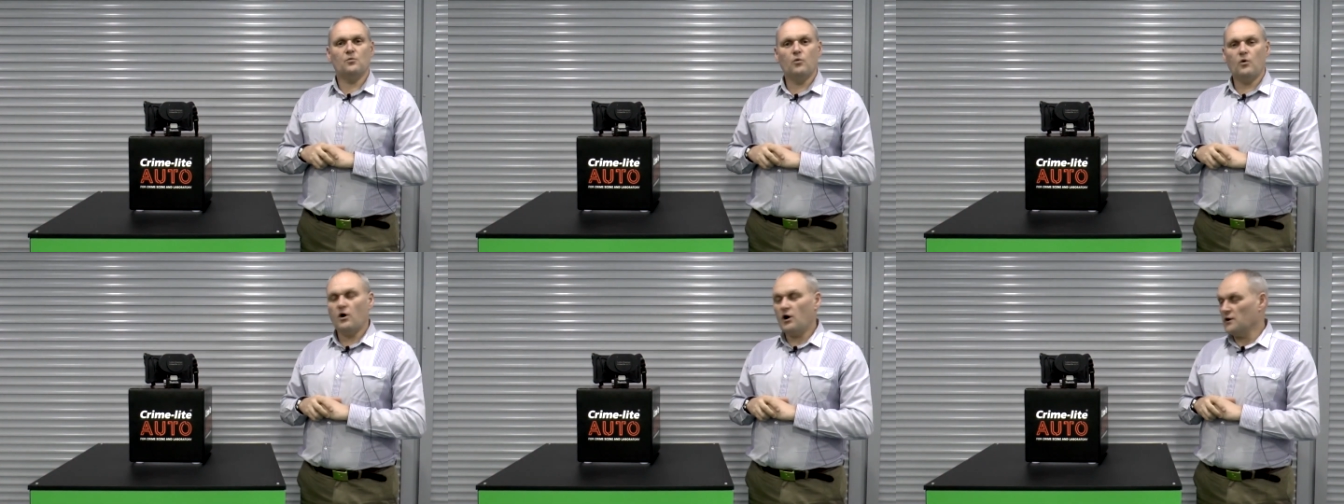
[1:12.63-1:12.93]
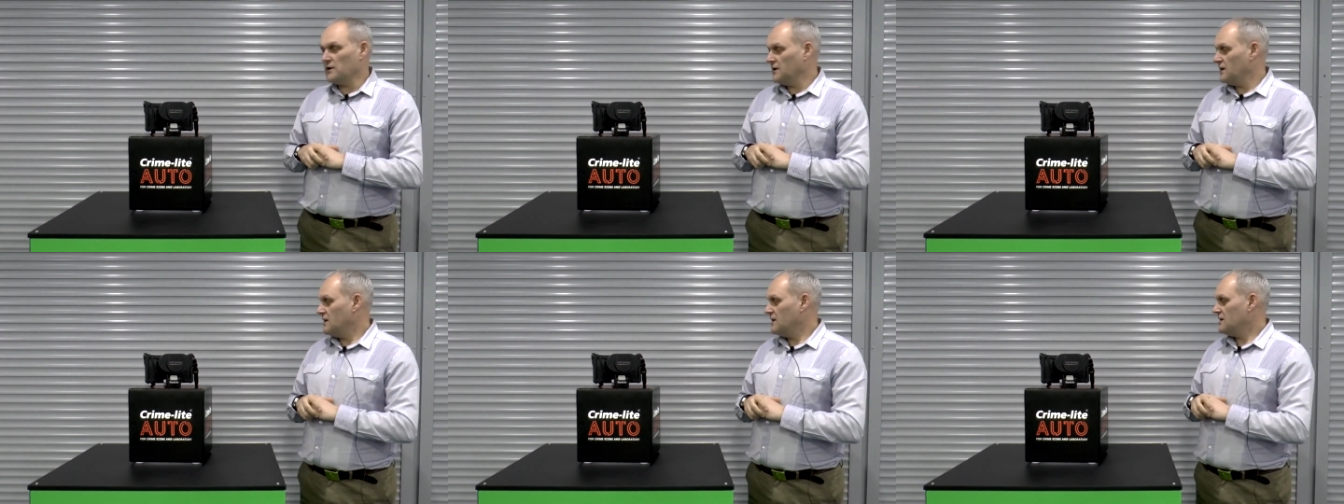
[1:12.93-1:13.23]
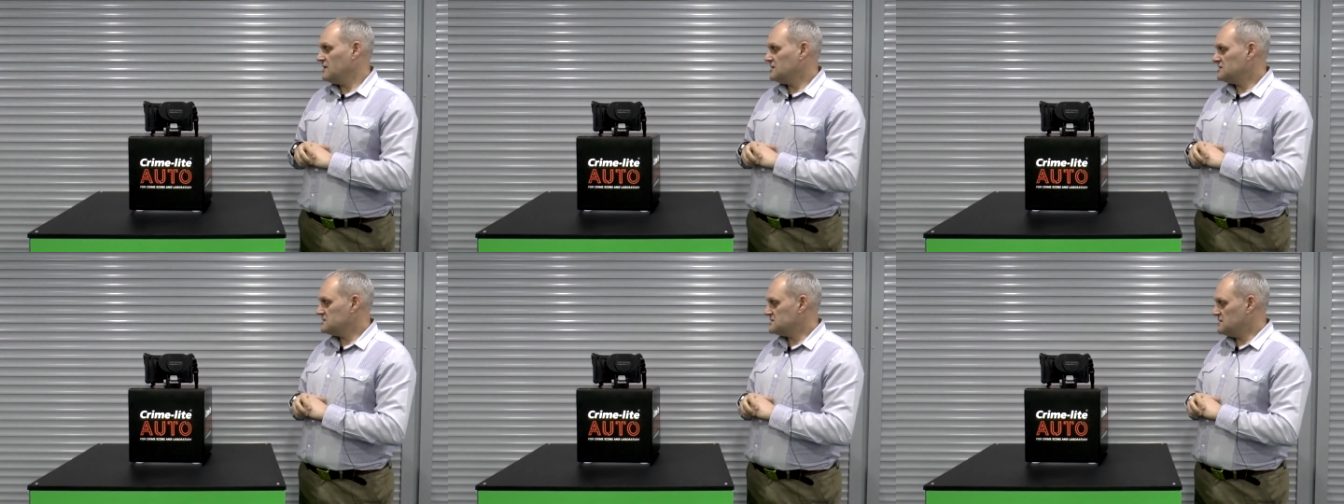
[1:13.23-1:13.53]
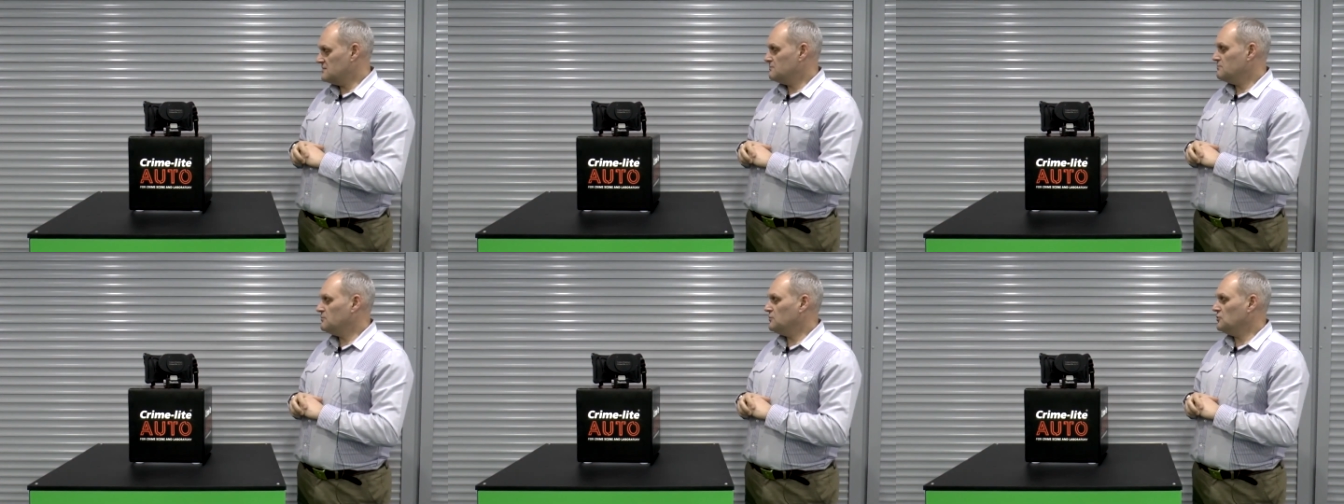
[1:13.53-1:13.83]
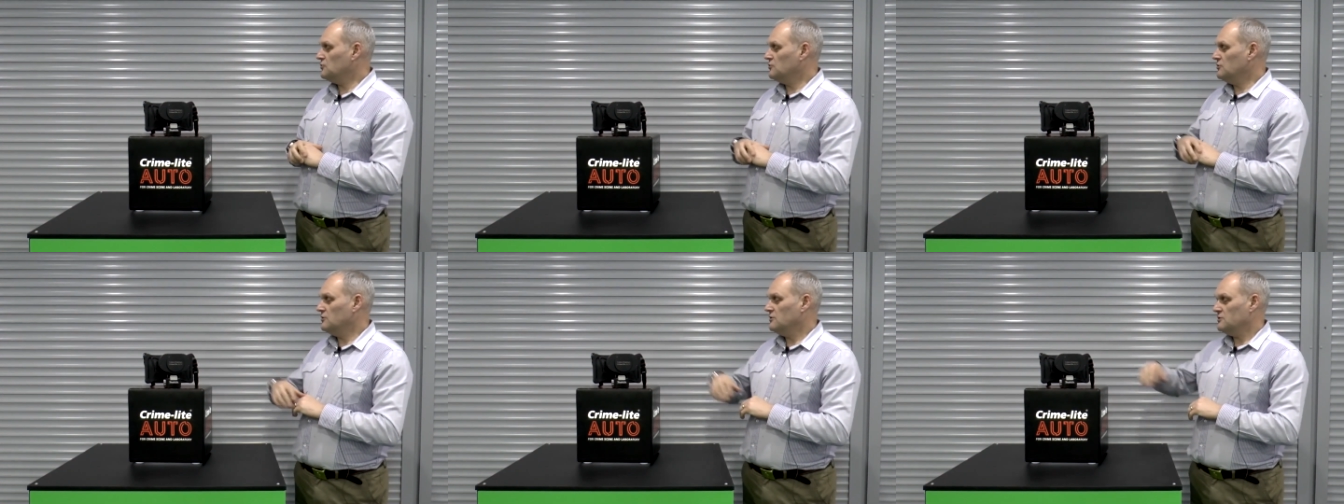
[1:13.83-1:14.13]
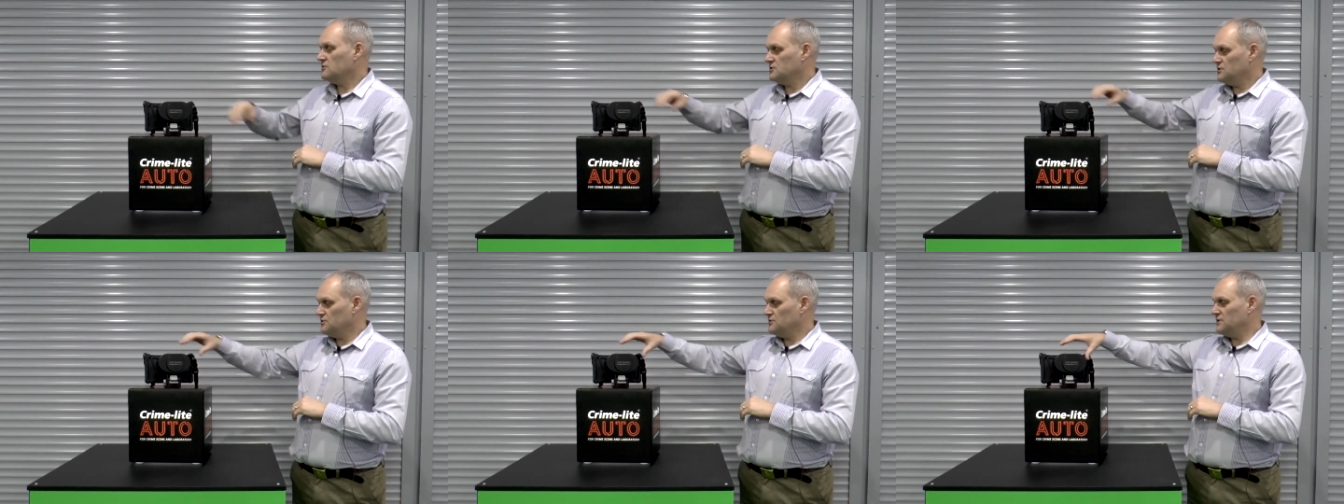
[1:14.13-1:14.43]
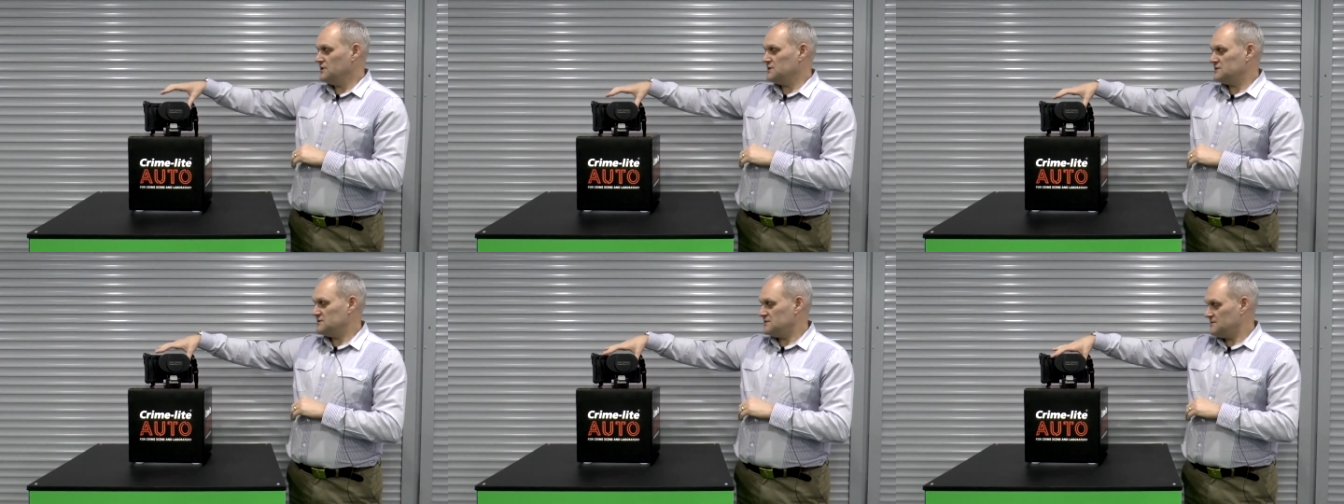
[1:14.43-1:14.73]
one simple
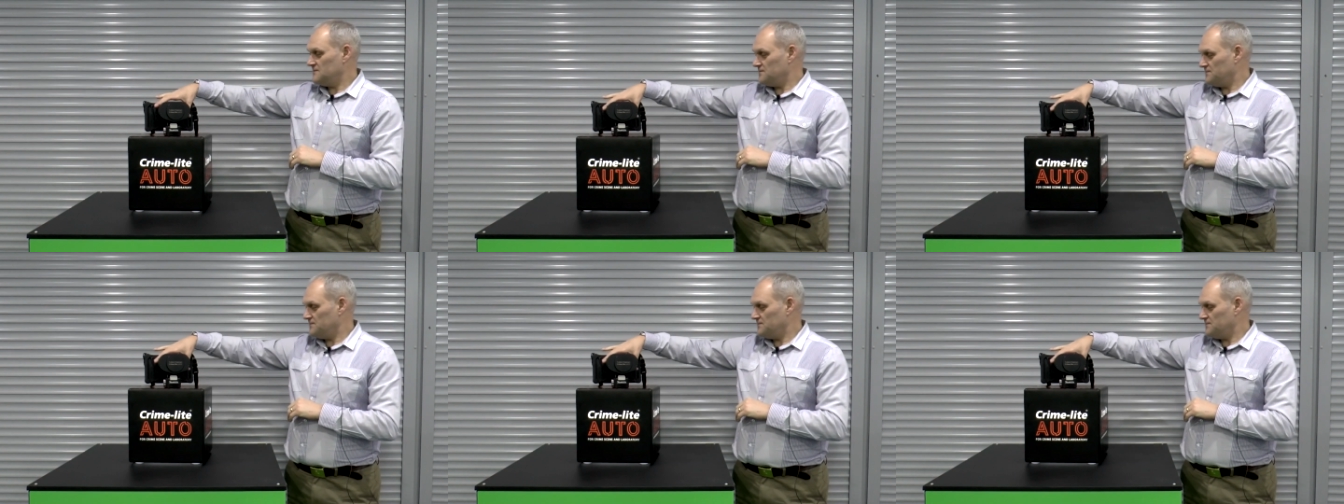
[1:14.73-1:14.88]
unit.